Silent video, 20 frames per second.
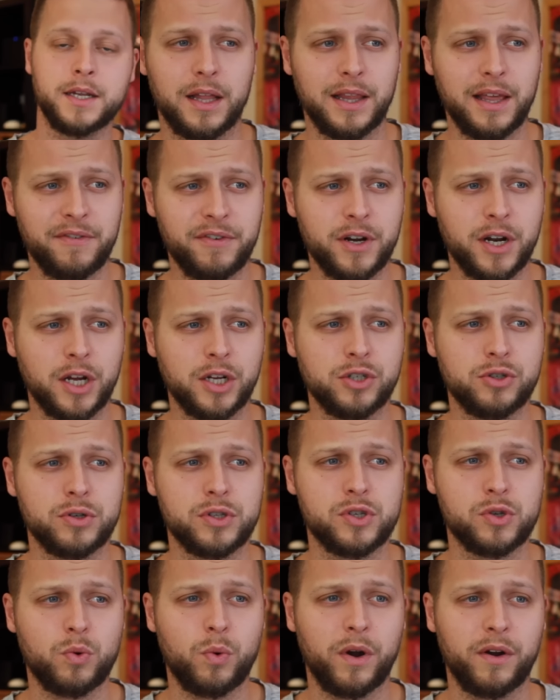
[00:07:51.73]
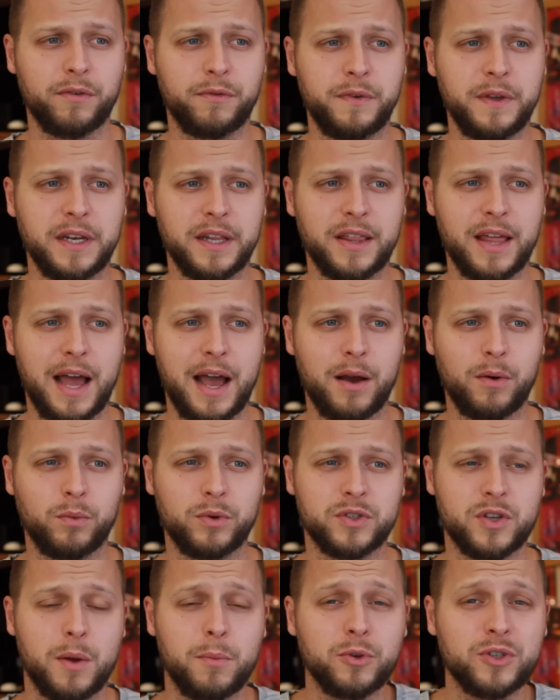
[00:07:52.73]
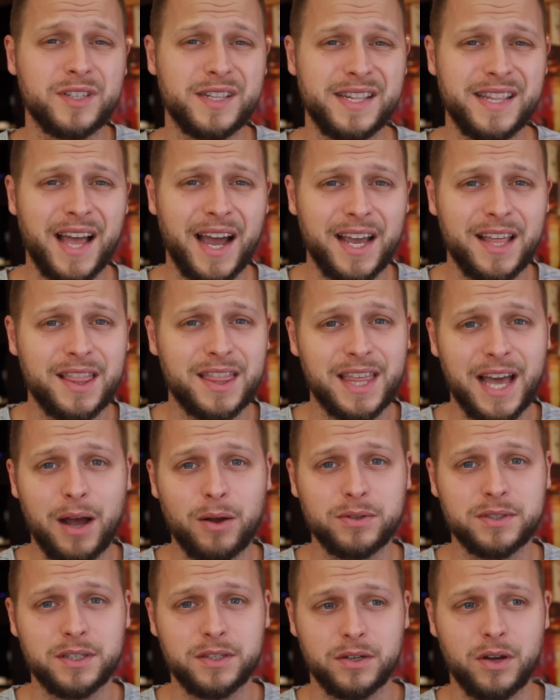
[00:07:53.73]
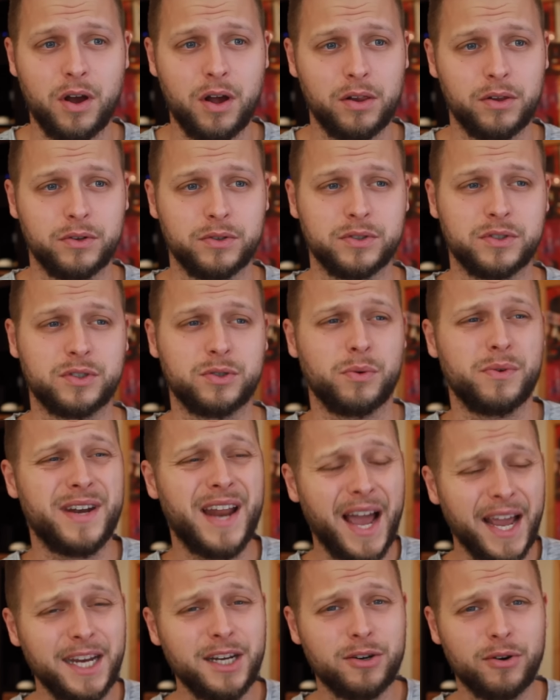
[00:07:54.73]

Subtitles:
1,100 square feet of that was almost $9,000. So $9